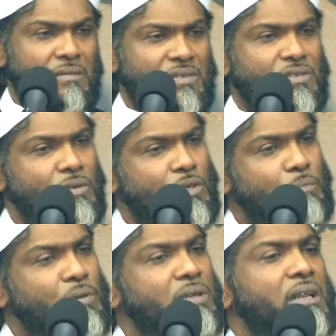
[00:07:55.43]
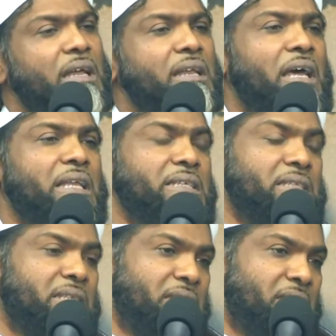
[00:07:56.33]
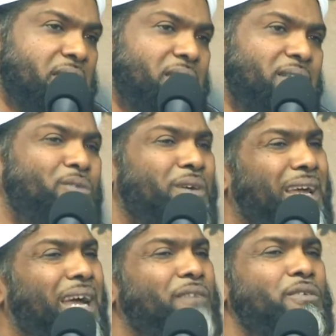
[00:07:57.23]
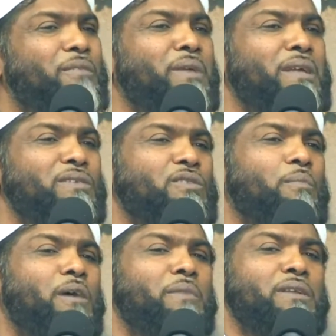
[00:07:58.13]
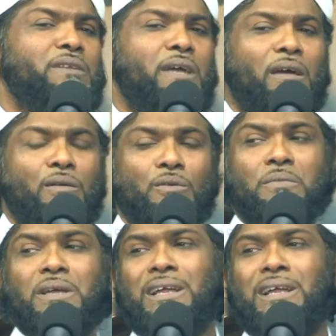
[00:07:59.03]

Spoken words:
Sorry to put it like that. Don't get angry with me and stop coming to Darulum.